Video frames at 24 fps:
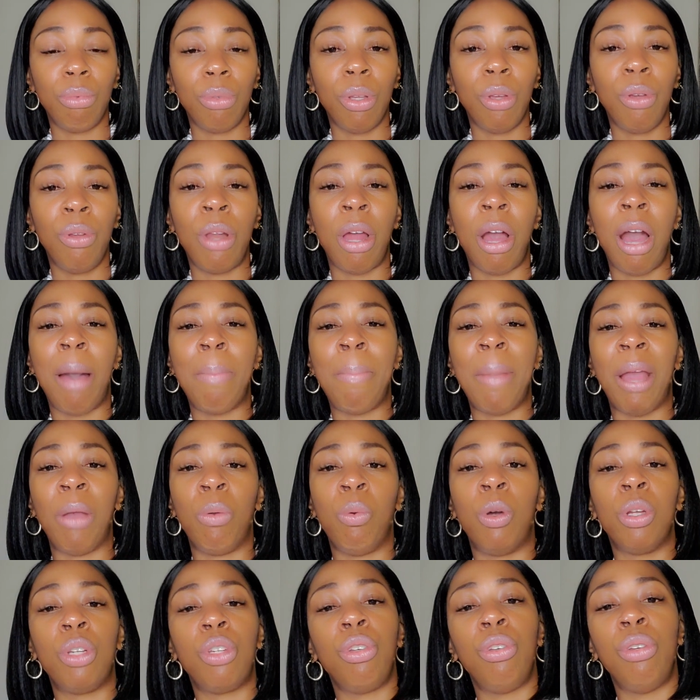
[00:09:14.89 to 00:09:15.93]
You know, I might
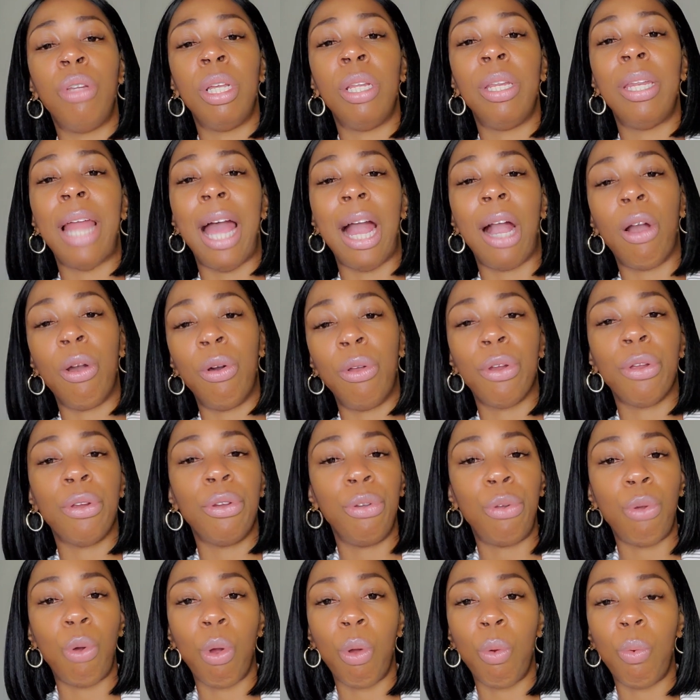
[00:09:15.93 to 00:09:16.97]
want you to knock on her
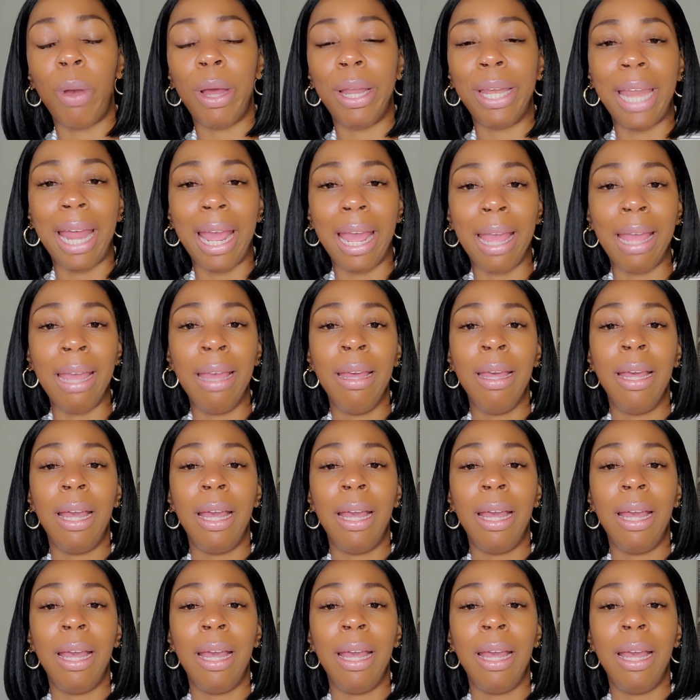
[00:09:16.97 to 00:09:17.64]
door one day